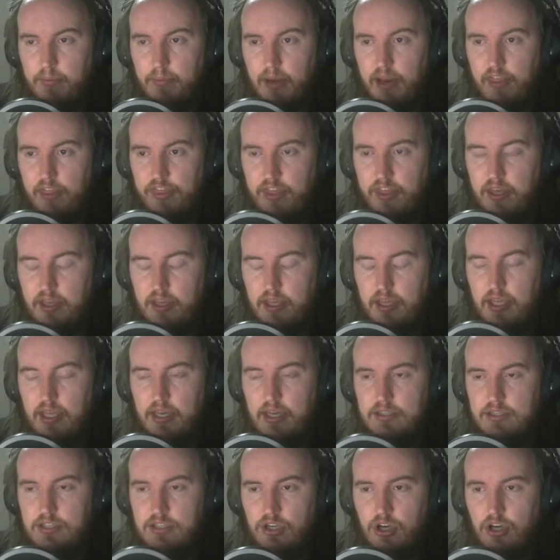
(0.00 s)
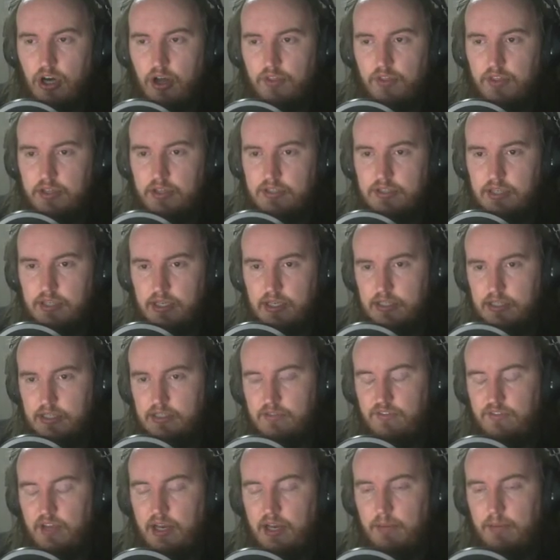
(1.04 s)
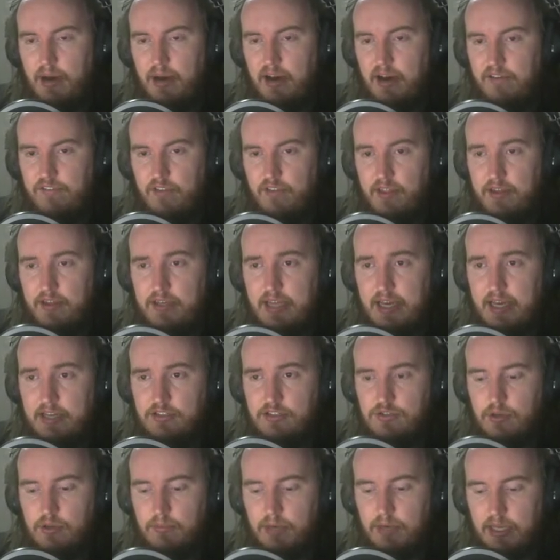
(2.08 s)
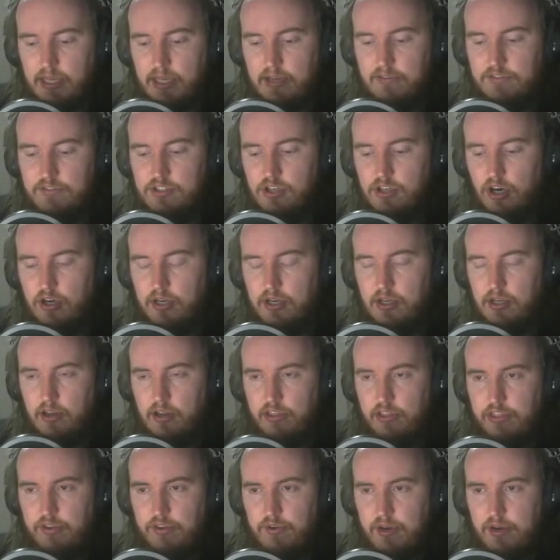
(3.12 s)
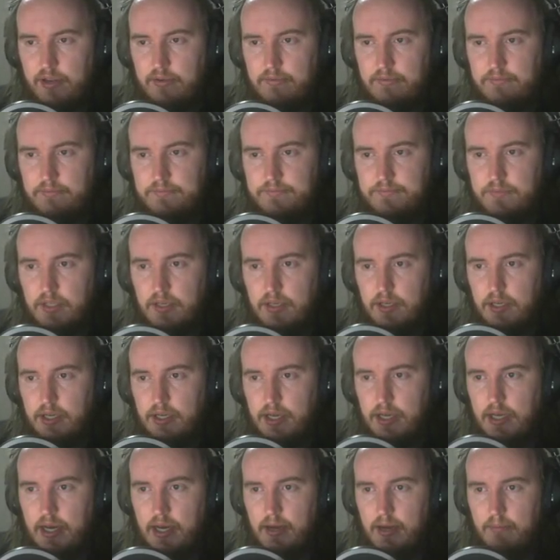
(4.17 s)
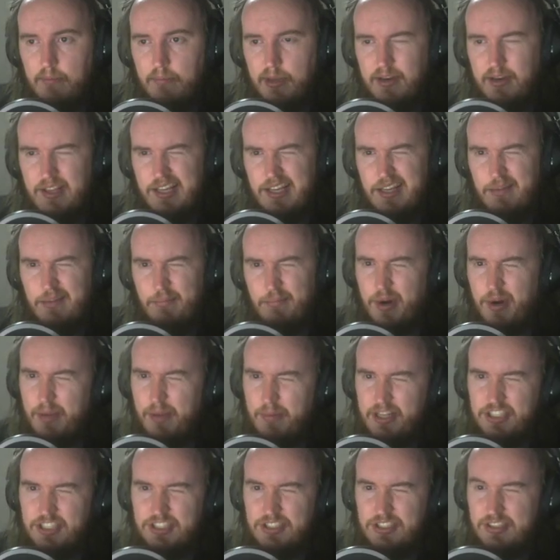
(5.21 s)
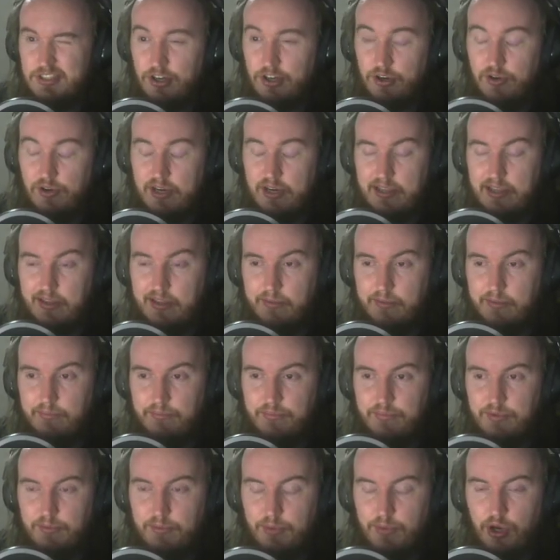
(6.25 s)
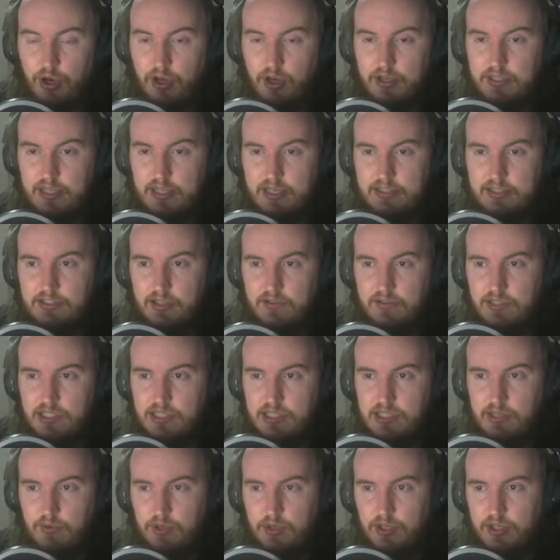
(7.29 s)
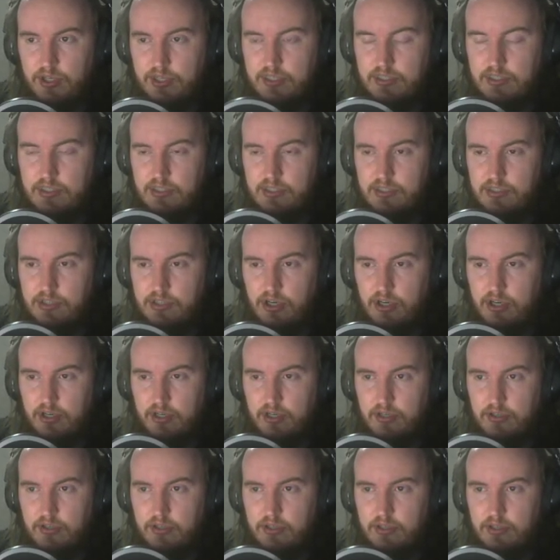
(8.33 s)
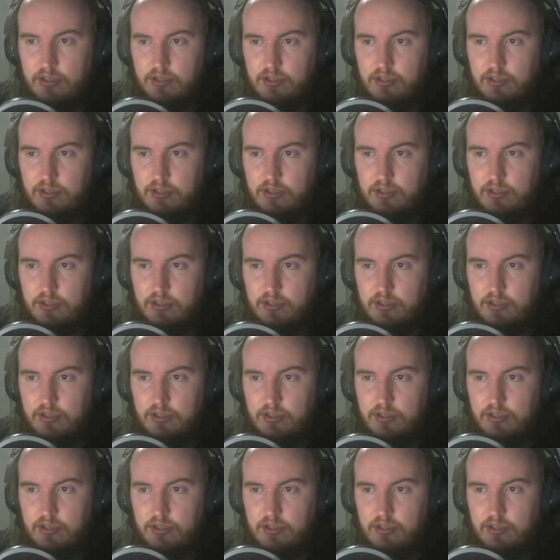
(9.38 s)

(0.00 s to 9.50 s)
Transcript: but I think it is a card that is fairly powerful in the deck, so I'm going to give Scargill a 3. But pretty much it's only the Murloc decks, obviously, where you're going to see Scargill.